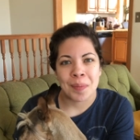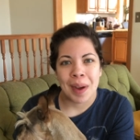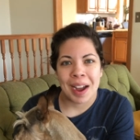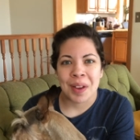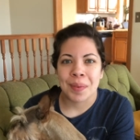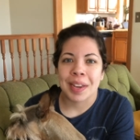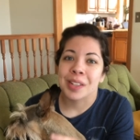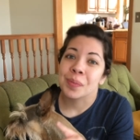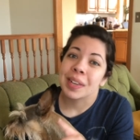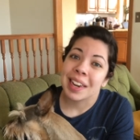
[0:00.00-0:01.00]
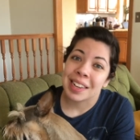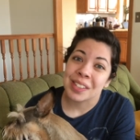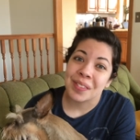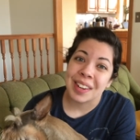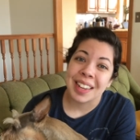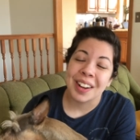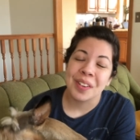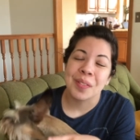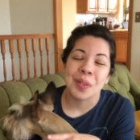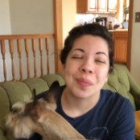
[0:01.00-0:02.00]
by because my next video
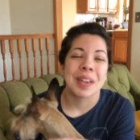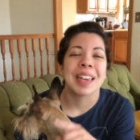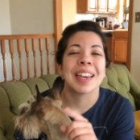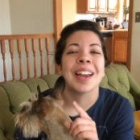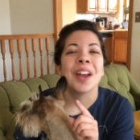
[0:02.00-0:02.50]
will be